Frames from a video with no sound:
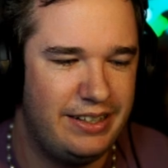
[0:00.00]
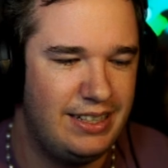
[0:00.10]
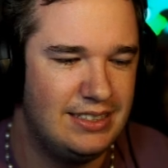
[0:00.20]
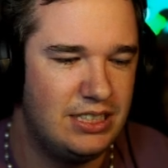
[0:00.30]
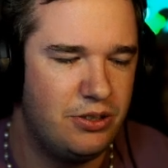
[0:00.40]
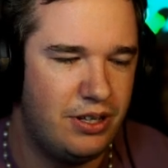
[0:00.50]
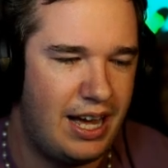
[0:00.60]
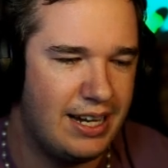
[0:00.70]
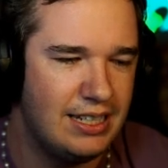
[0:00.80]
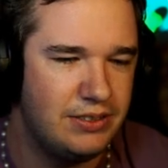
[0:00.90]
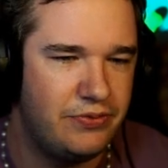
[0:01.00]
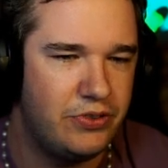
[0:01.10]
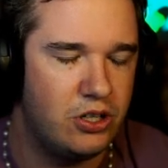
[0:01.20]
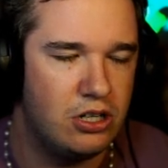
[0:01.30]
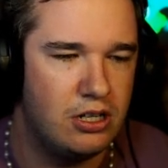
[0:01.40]
And so I guess for
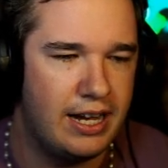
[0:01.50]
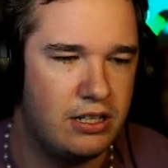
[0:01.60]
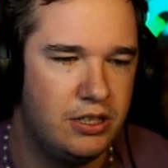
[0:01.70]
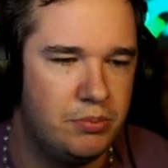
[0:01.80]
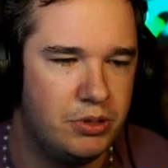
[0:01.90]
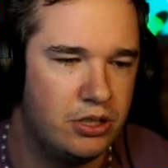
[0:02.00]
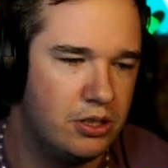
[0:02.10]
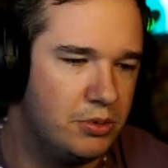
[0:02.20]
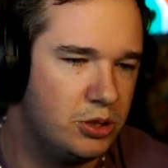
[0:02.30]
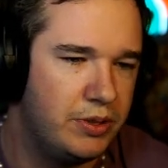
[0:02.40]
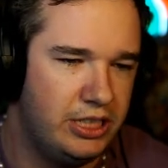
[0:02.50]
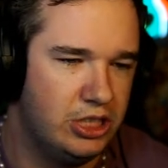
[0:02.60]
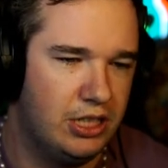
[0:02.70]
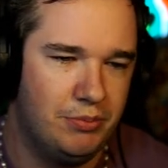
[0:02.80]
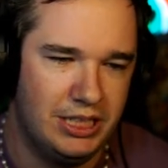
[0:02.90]
her, I could put her between
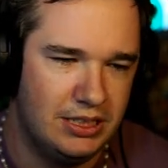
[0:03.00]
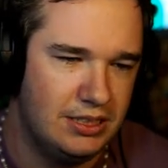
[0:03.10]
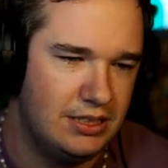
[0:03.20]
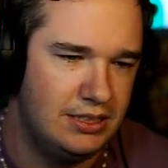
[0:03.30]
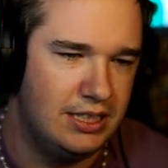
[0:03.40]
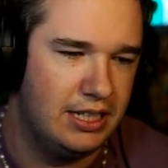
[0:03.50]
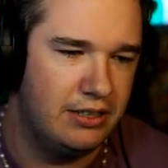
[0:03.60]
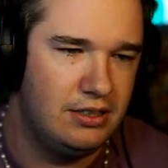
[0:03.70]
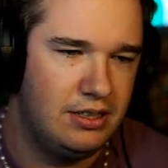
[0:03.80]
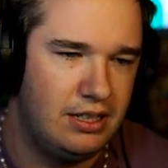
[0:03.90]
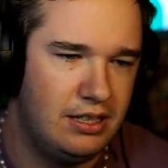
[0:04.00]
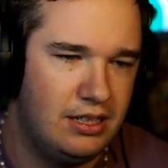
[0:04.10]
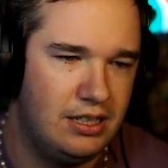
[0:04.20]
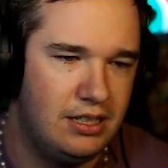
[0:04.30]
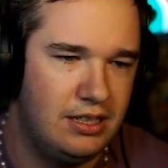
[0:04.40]
Chum and Zeph.
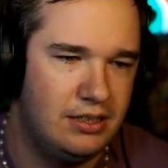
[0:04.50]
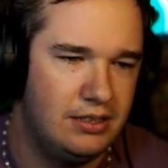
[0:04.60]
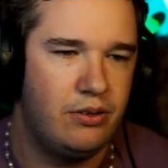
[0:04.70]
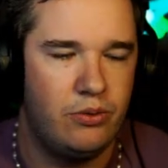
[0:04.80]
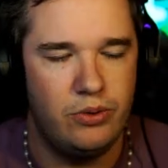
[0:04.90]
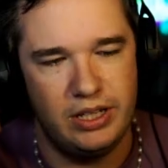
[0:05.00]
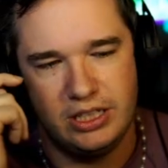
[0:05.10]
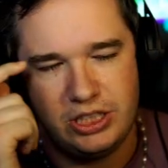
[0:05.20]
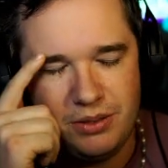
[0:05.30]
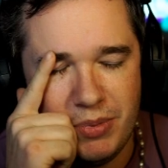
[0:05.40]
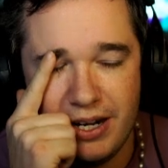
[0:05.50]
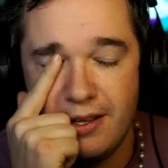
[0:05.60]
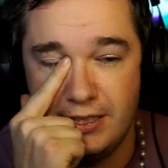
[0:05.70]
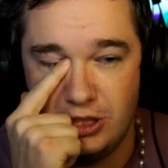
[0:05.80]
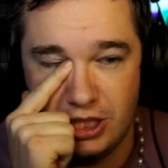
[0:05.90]
Is she better
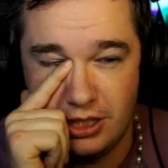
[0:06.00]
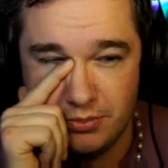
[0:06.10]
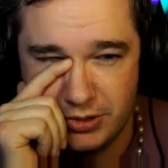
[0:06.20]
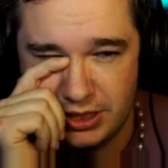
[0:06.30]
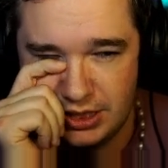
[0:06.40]
than Chum though?